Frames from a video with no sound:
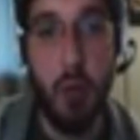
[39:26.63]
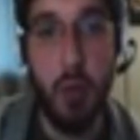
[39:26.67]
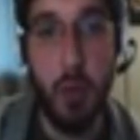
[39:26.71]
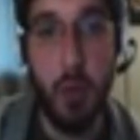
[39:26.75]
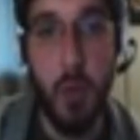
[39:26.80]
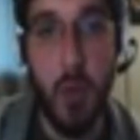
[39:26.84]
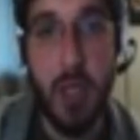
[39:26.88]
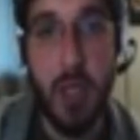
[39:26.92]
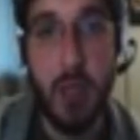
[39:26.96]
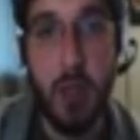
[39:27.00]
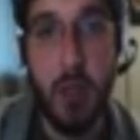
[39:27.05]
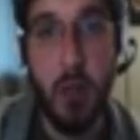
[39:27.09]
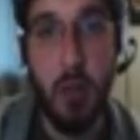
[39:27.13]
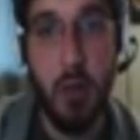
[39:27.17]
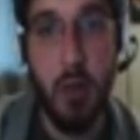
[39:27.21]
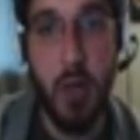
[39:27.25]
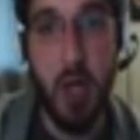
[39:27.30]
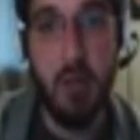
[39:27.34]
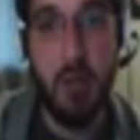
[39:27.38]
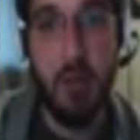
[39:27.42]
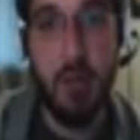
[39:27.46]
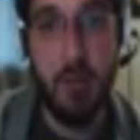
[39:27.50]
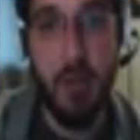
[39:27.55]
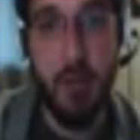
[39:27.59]
long enough,
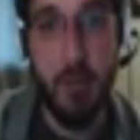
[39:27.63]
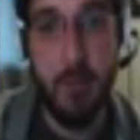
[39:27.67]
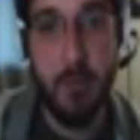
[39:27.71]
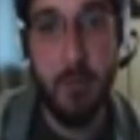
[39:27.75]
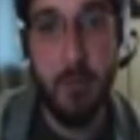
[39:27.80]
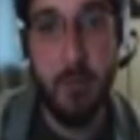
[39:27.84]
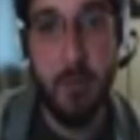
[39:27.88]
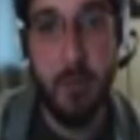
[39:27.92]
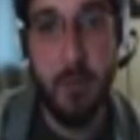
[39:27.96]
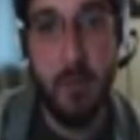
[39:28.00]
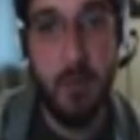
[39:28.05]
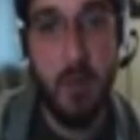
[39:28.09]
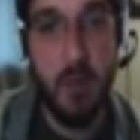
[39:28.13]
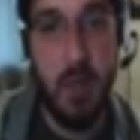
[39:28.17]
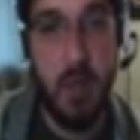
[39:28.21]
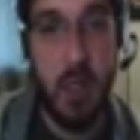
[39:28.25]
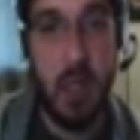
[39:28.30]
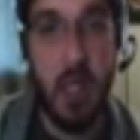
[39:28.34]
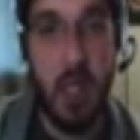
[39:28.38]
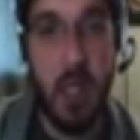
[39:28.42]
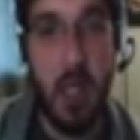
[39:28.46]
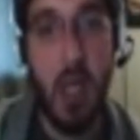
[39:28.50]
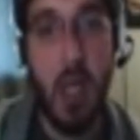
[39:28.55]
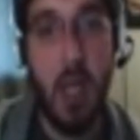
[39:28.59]
and
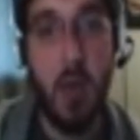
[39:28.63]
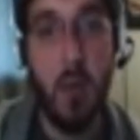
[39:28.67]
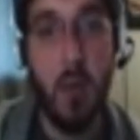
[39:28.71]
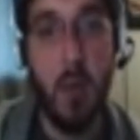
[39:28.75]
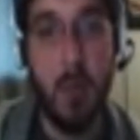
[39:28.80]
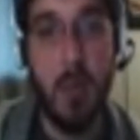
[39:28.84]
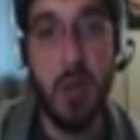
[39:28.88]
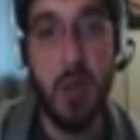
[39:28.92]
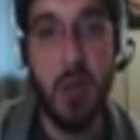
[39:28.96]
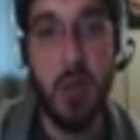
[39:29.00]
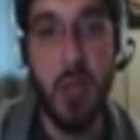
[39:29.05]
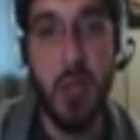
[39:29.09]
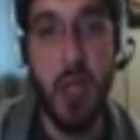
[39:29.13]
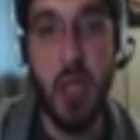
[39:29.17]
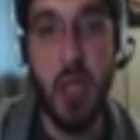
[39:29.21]
we must end it.